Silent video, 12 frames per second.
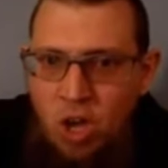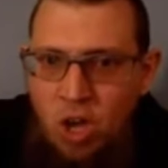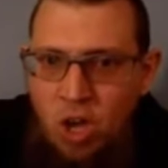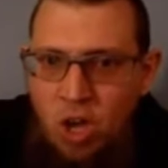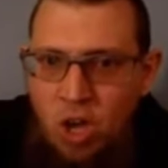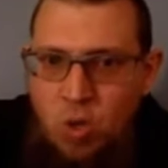
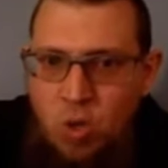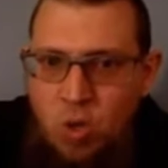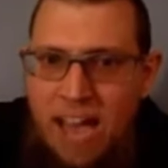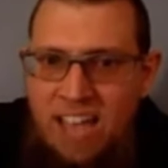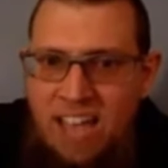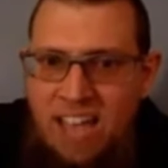You
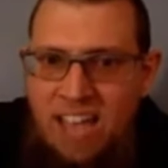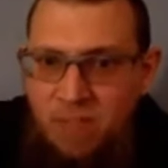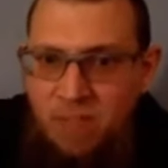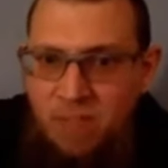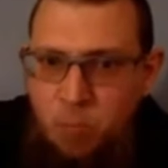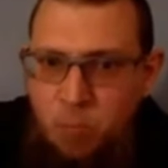guys have
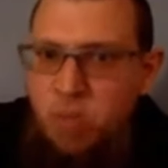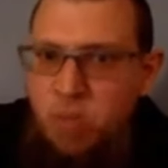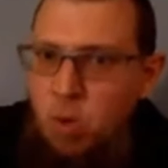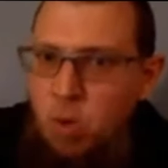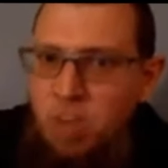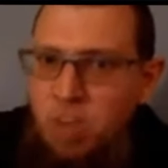disproven the
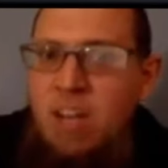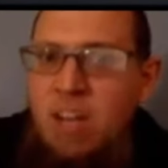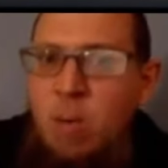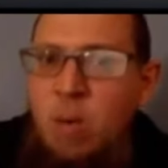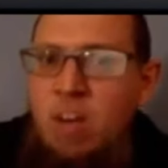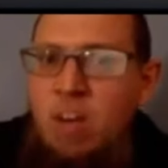Mu'tazila
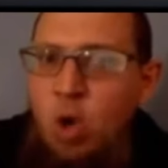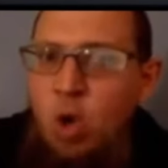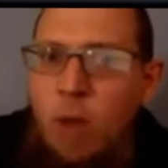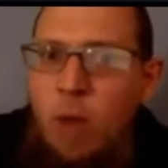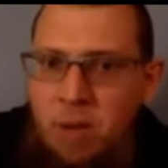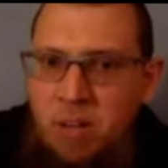with their own
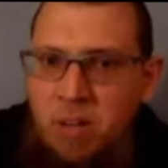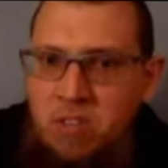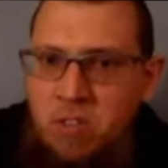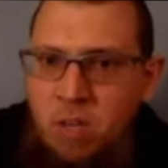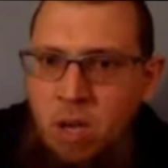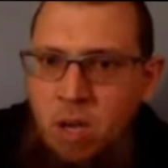
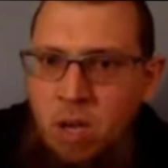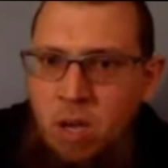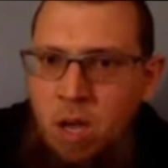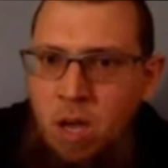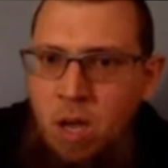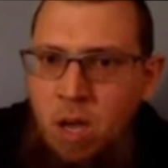weapons.
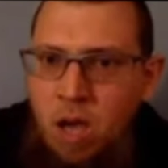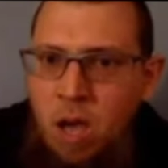Mm-hmm.